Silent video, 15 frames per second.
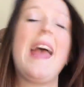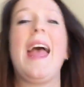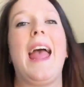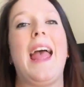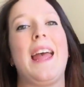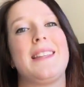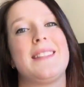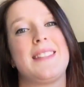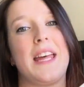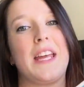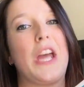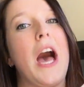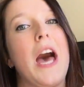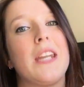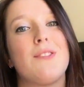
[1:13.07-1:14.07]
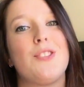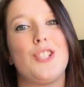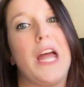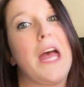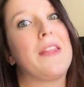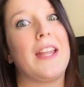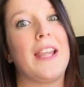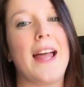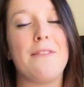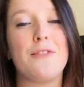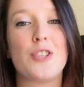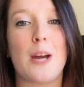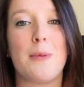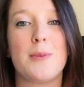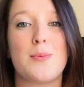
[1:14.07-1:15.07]
and they kind of share their life
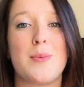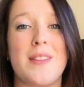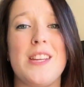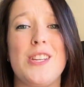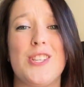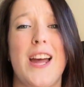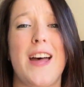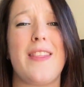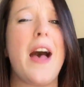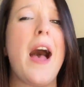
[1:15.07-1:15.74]
troubles with each other.